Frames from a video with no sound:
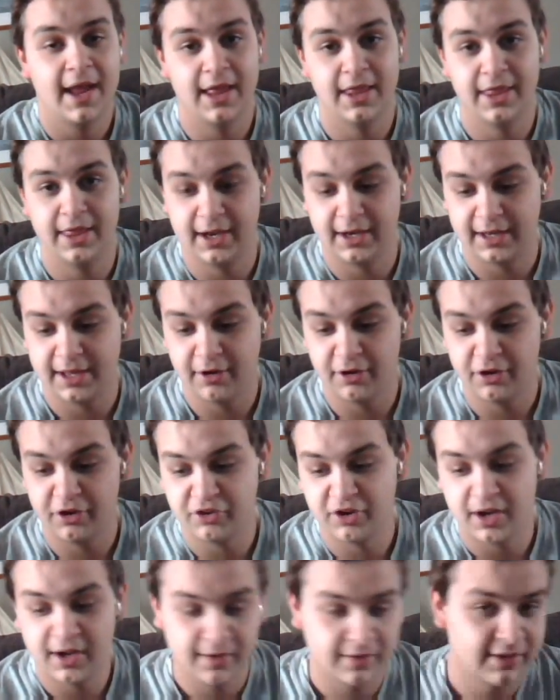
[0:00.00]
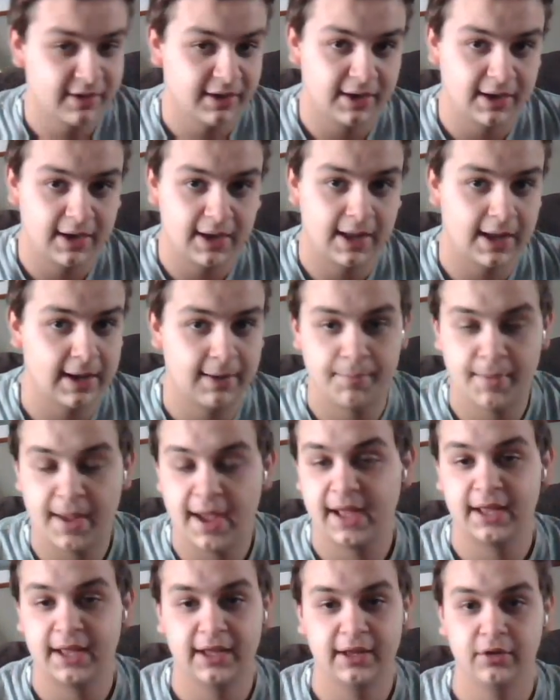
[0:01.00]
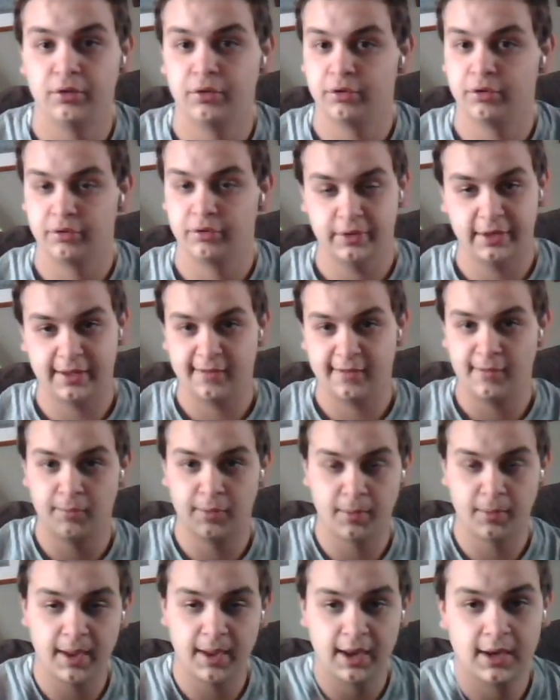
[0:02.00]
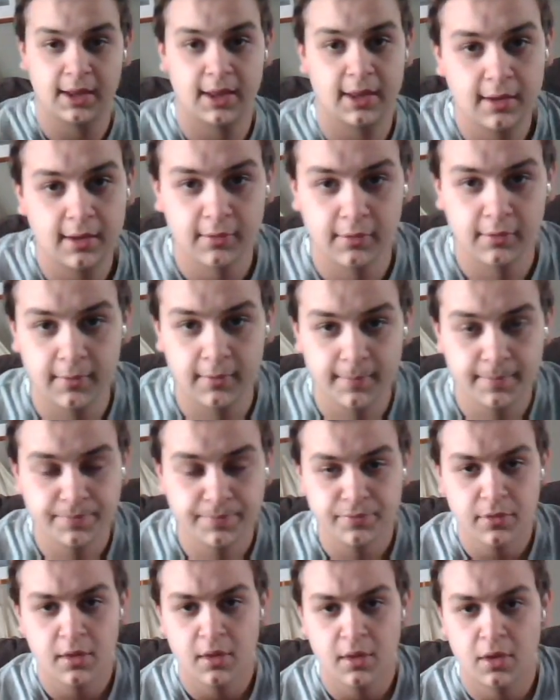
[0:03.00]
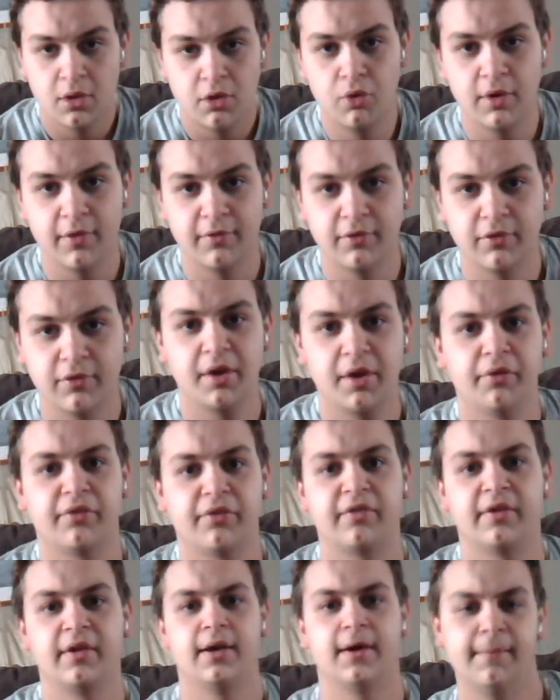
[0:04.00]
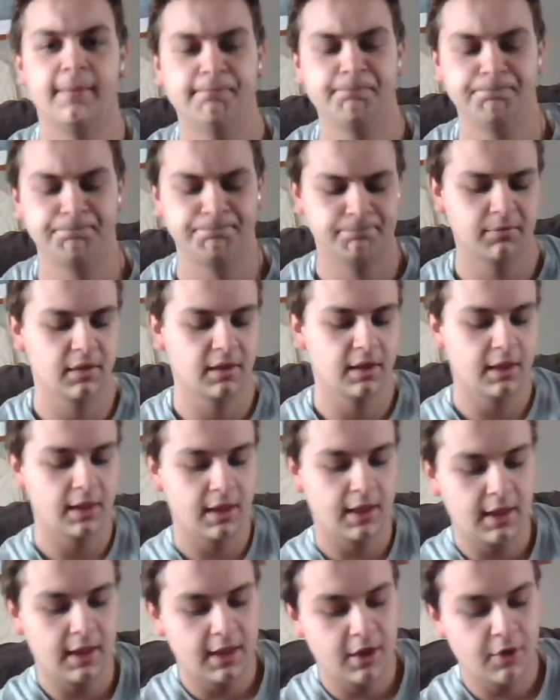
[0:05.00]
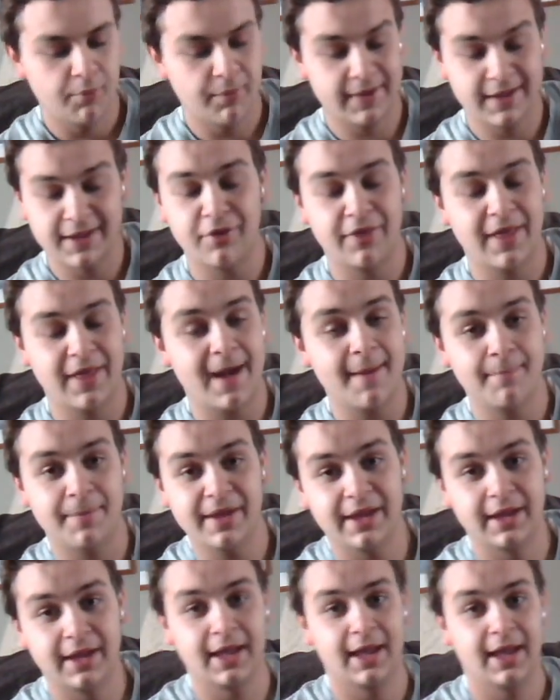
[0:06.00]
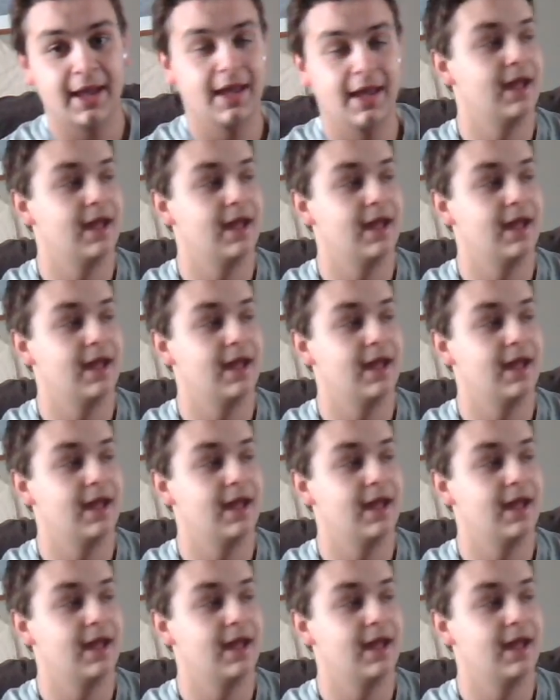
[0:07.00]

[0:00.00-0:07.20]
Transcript: and then Gary Johnson and Matt Hill or Alexi Wongmany or whoever else. We can go that big.